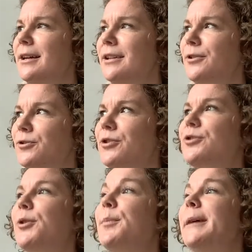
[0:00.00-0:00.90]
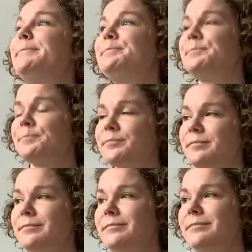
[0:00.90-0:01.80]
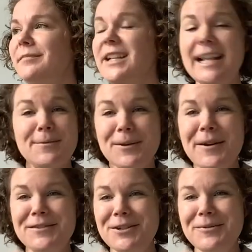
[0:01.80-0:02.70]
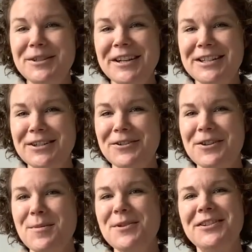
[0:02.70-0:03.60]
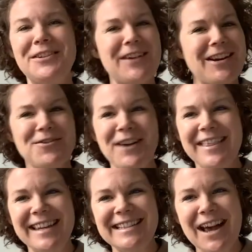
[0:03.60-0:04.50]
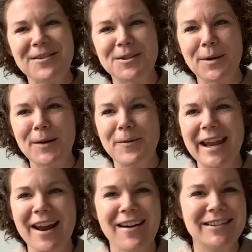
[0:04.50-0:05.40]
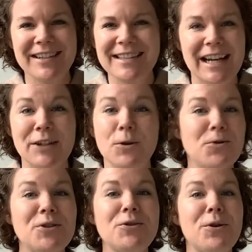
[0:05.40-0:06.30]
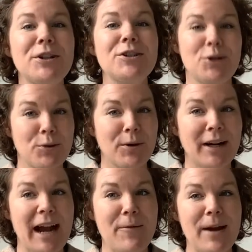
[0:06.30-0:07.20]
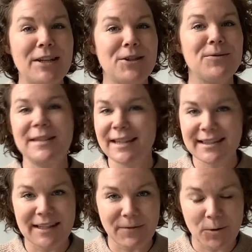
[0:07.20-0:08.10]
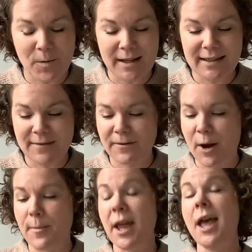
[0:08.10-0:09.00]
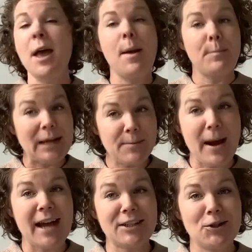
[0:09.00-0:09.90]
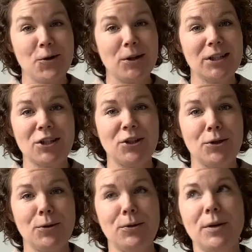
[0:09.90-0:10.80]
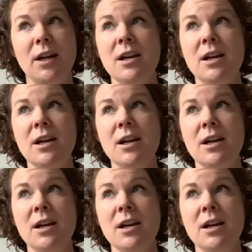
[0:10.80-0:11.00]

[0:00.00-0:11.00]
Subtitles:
grocery store. But that's what you have to do when you get to your new community. You got to try things out. So I went on just a grocery store tour. I went to 6 different ones, from big box stores to